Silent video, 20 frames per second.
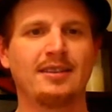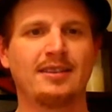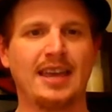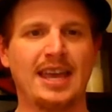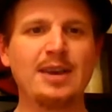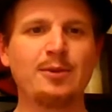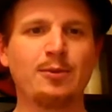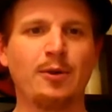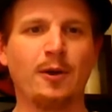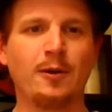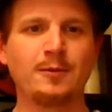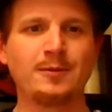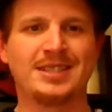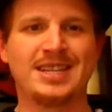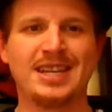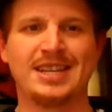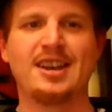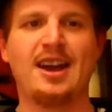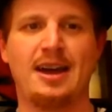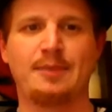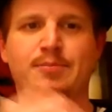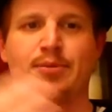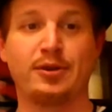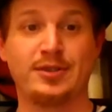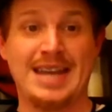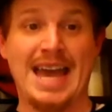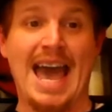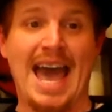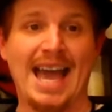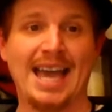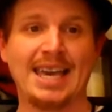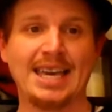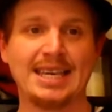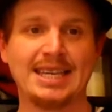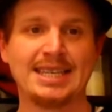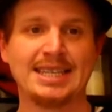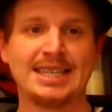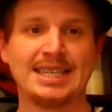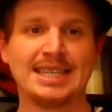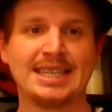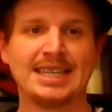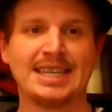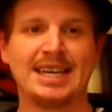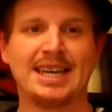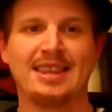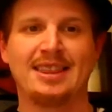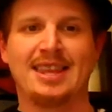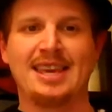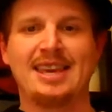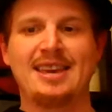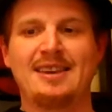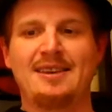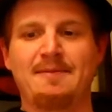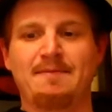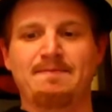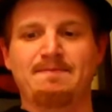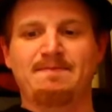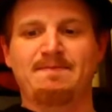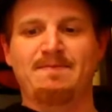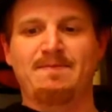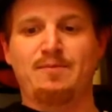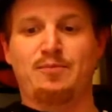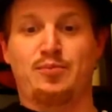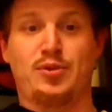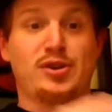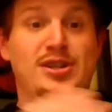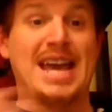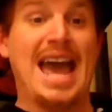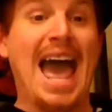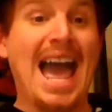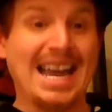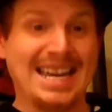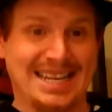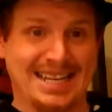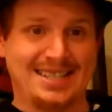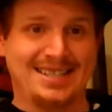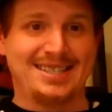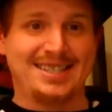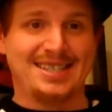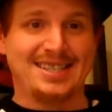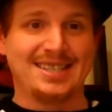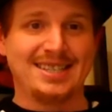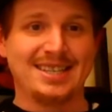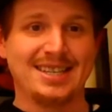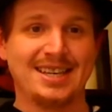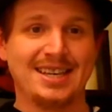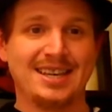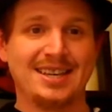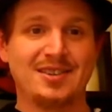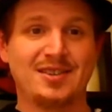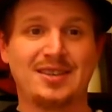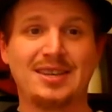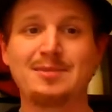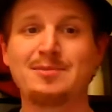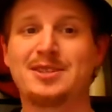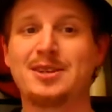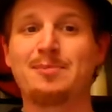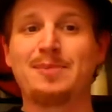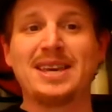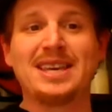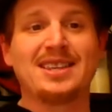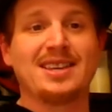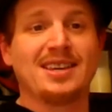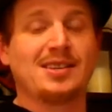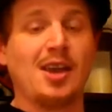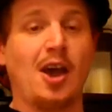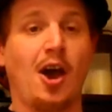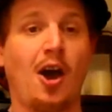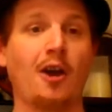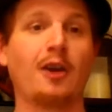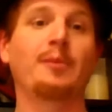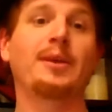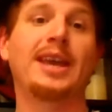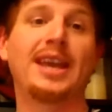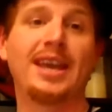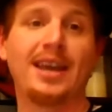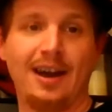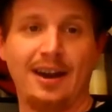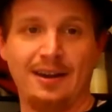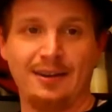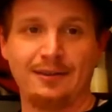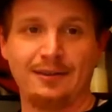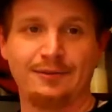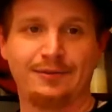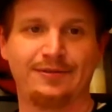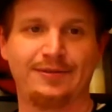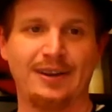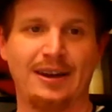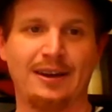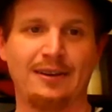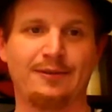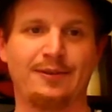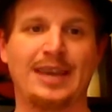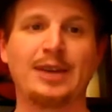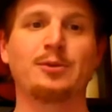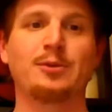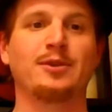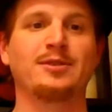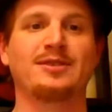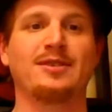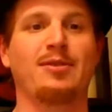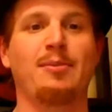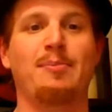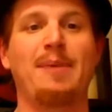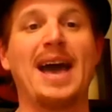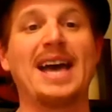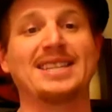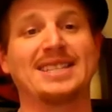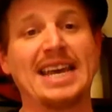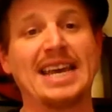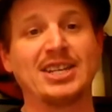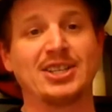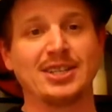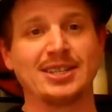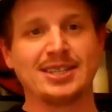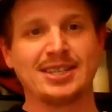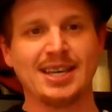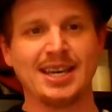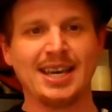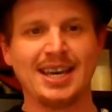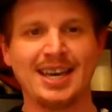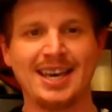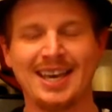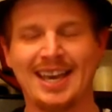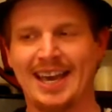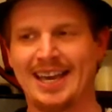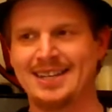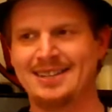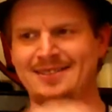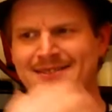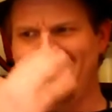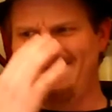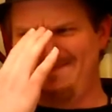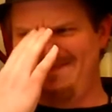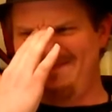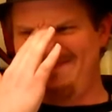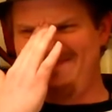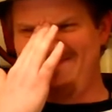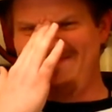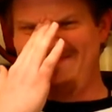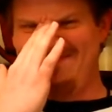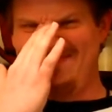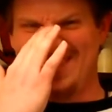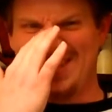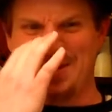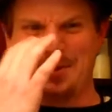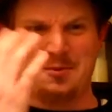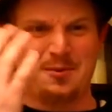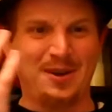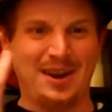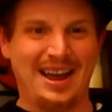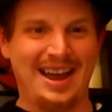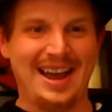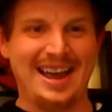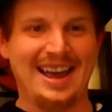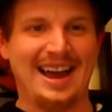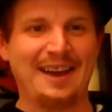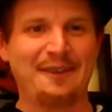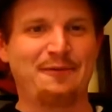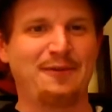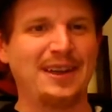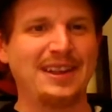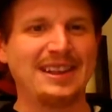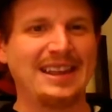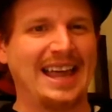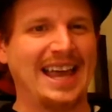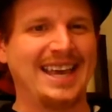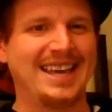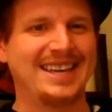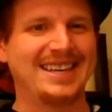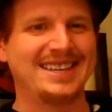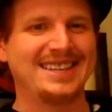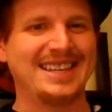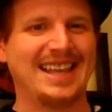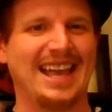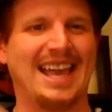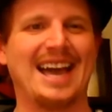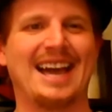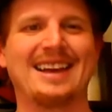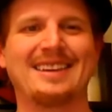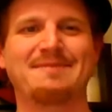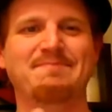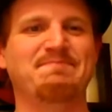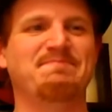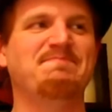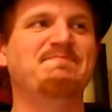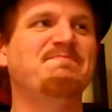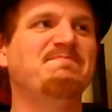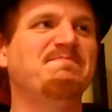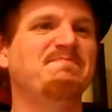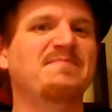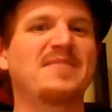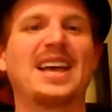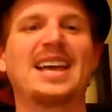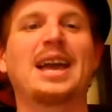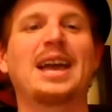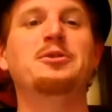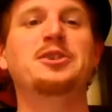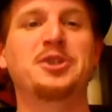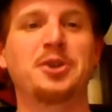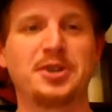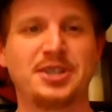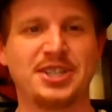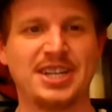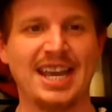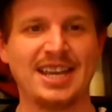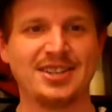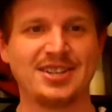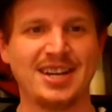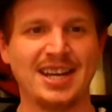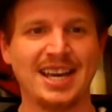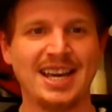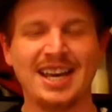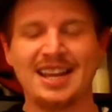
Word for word: The hero did not protag. The protagonists seem to be this army of, of heroes of the past ages. And so I, I felt like like I, like I was shortchanged.